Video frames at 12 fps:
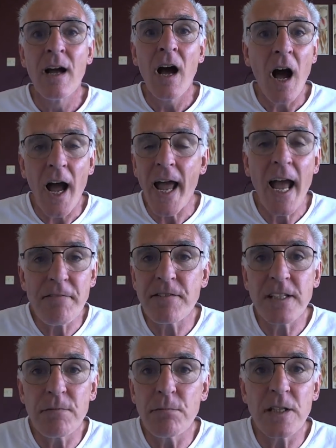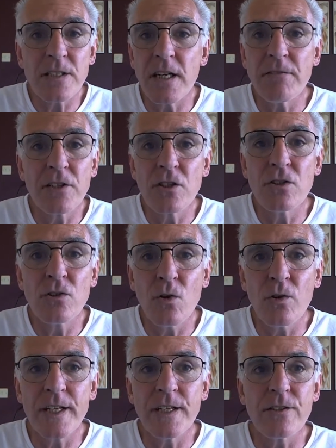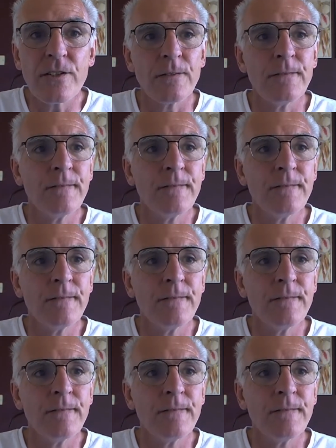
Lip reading: I have to give myself a good talking to.